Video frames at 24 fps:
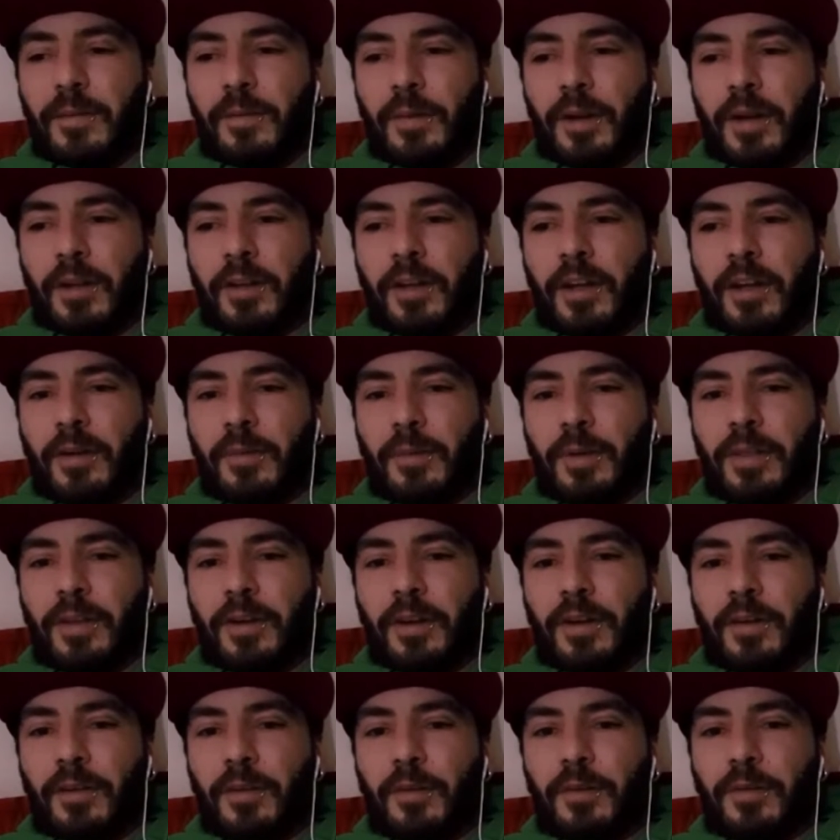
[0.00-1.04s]
Along with
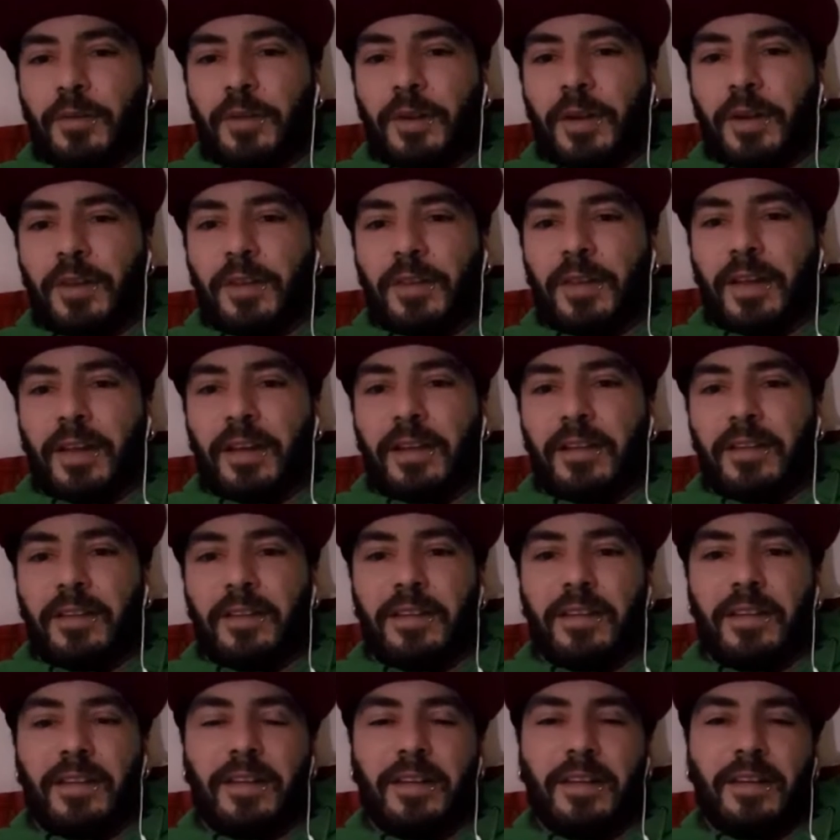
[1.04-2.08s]
all those little
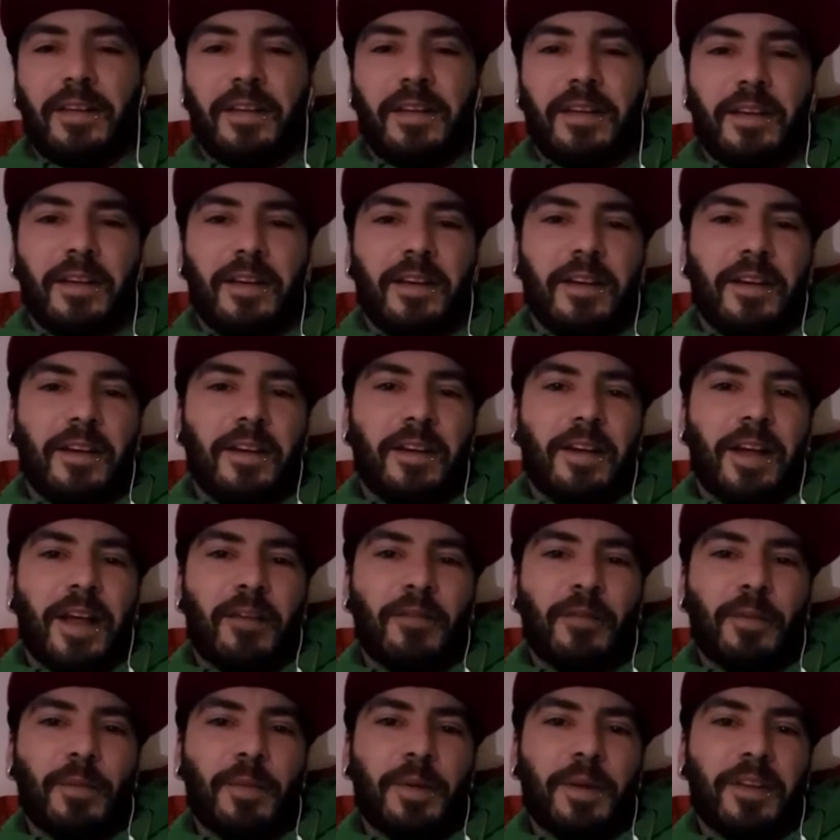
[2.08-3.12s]
things,
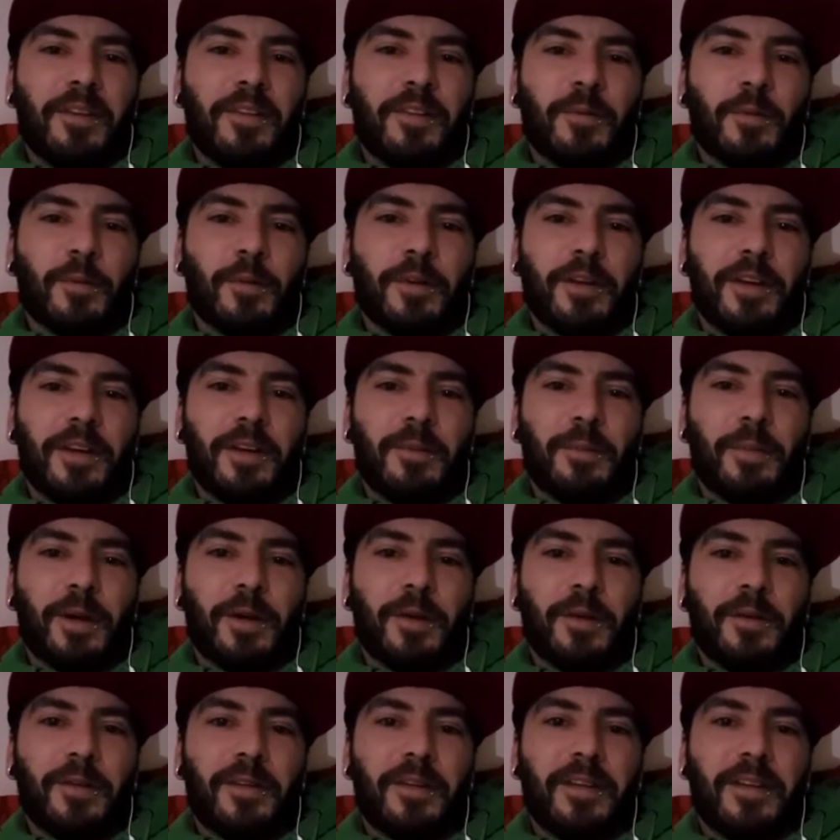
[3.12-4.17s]
everybody's worried
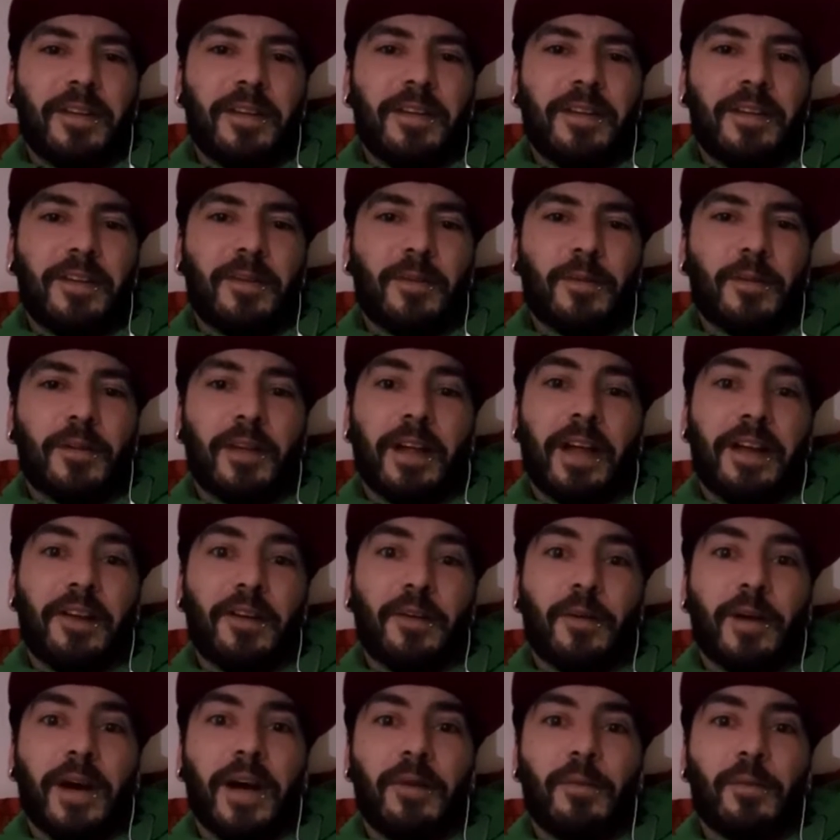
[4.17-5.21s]
about, well, I
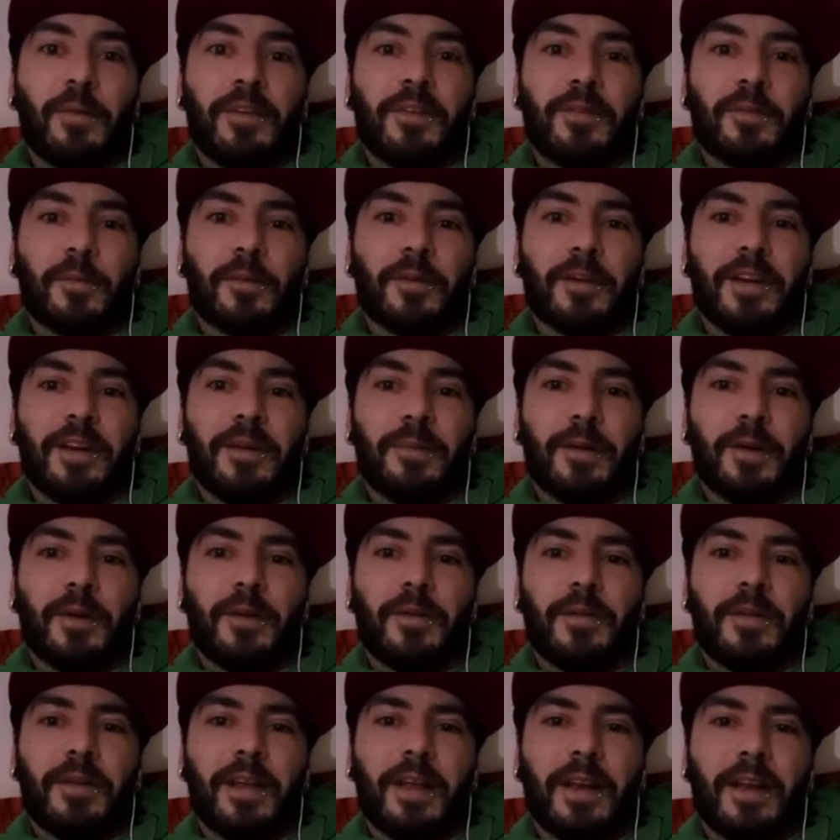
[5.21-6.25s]
know I was worried
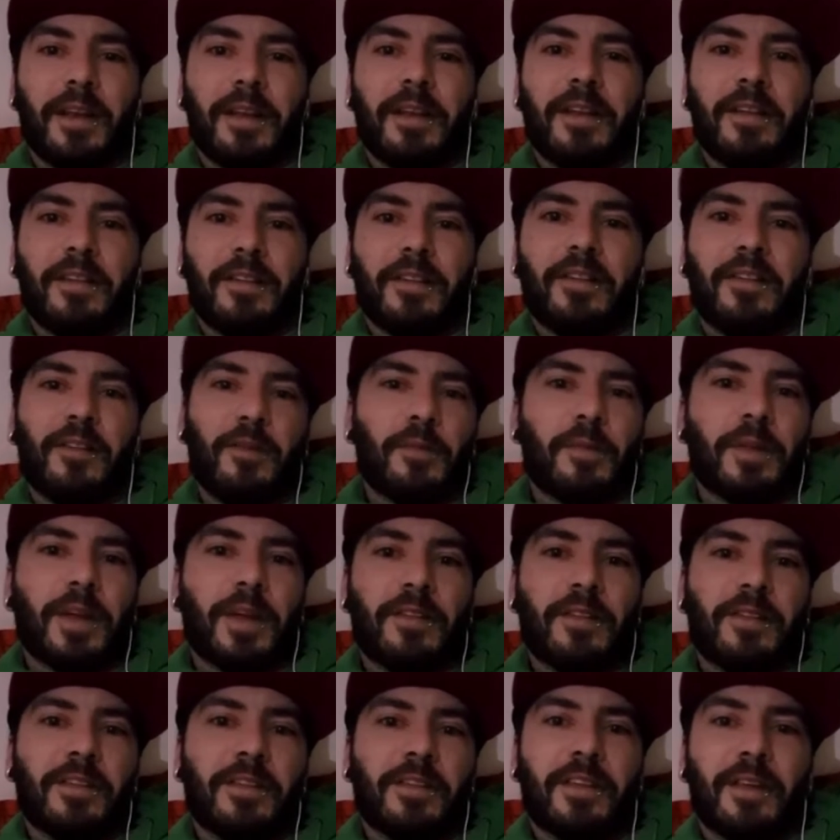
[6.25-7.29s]
about getting into
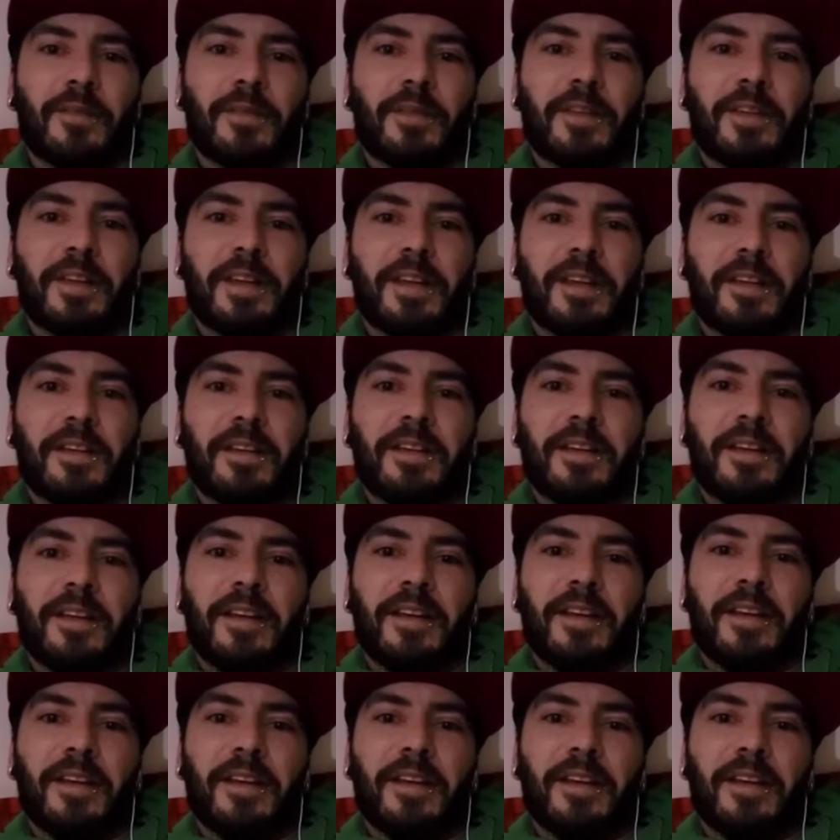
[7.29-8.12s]
2017.